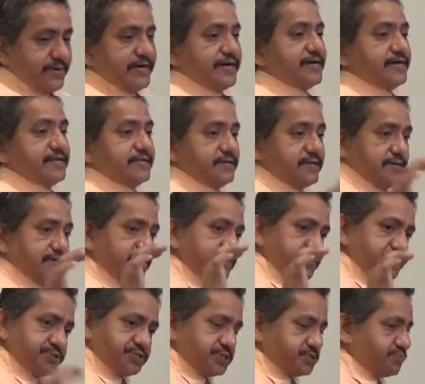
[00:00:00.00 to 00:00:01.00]

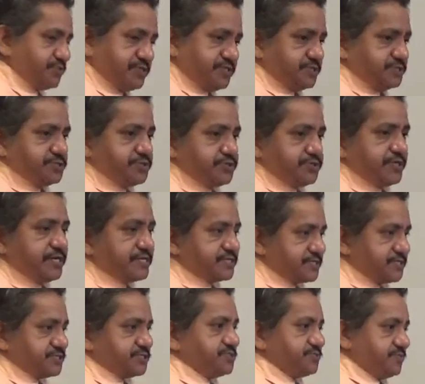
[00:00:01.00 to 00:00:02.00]
but just because you're
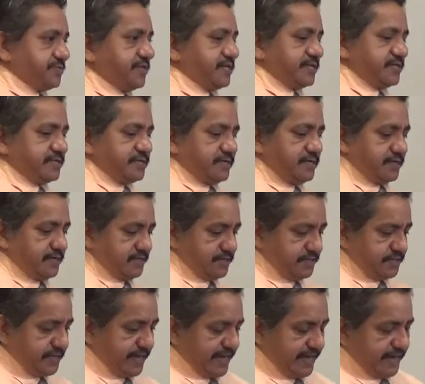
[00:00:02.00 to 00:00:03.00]
young doesn't mean
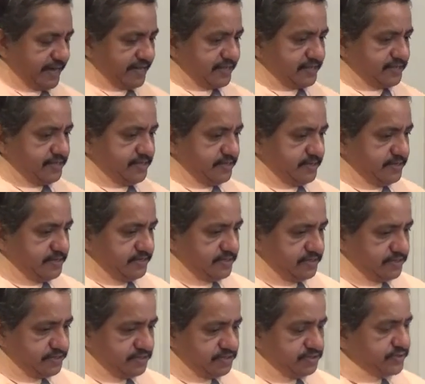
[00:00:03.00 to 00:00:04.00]
that
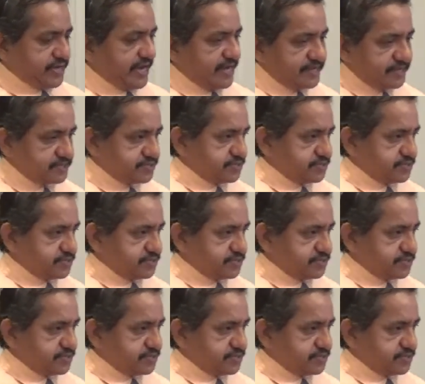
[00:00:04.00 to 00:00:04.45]
you can't